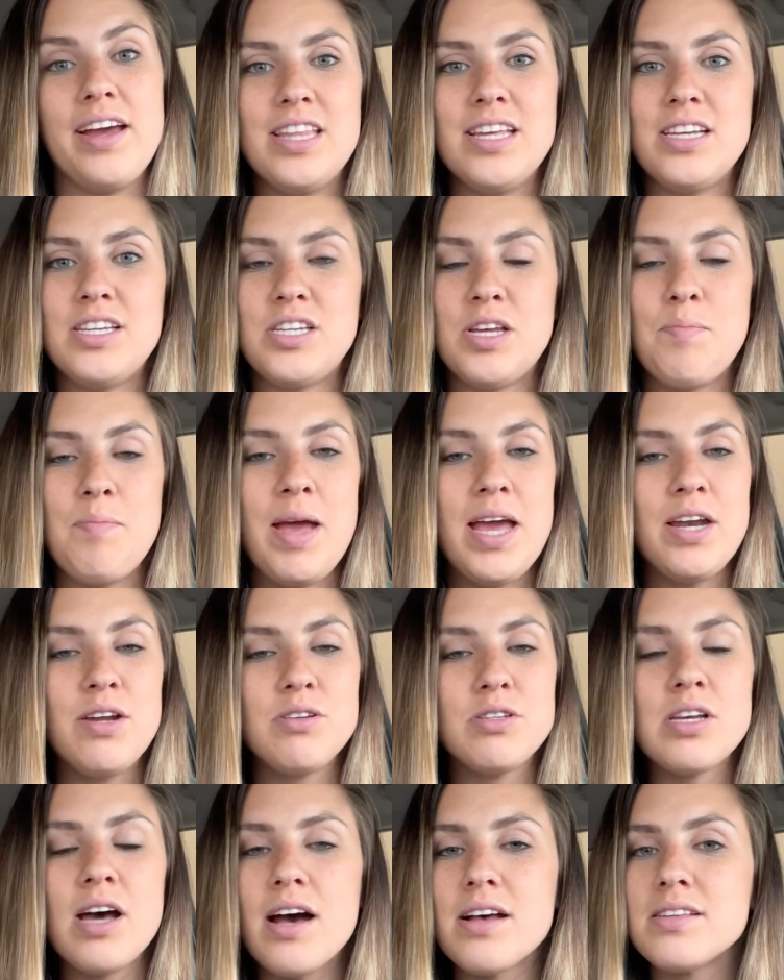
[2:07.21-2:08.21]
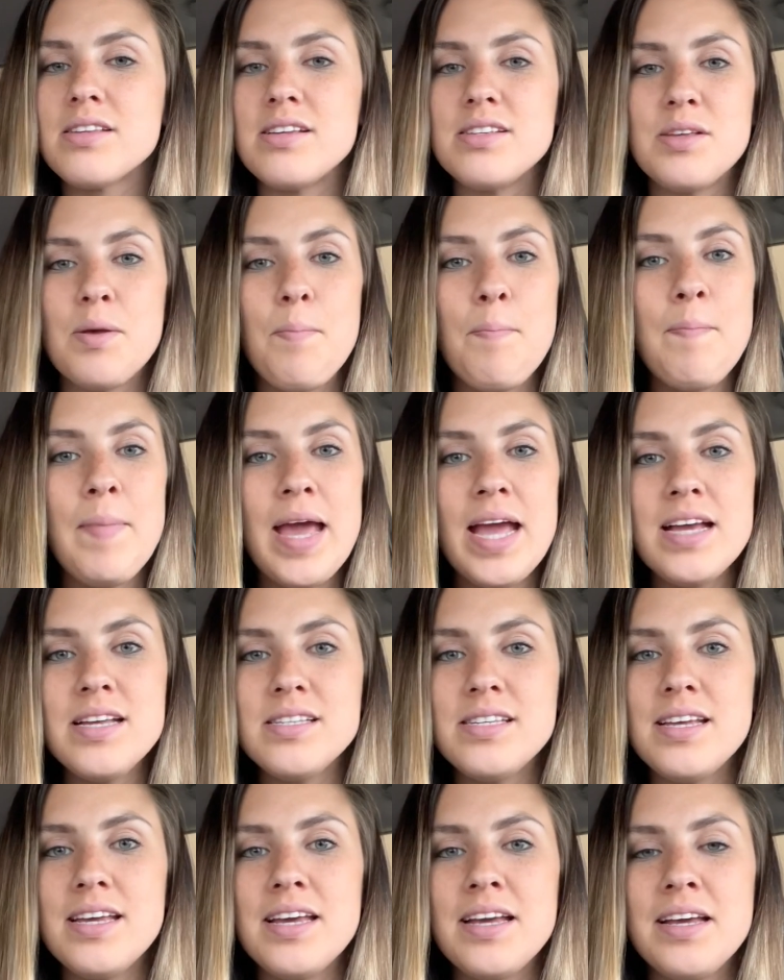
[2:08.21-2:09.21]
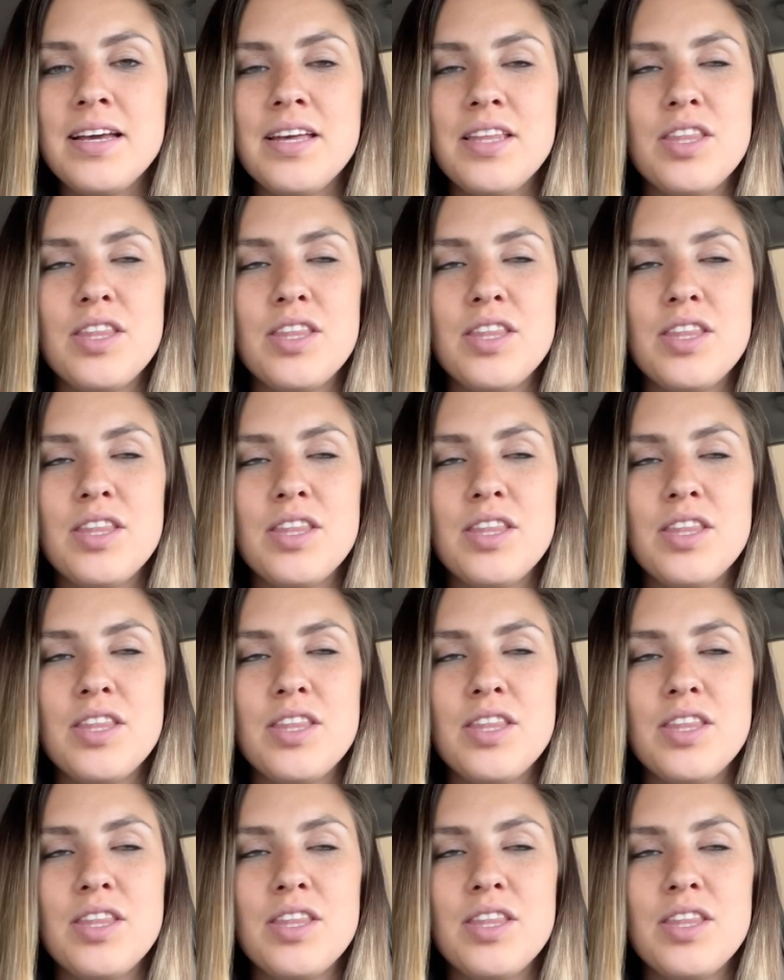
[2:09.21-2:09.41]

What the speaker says: The tomato sauce is amazing.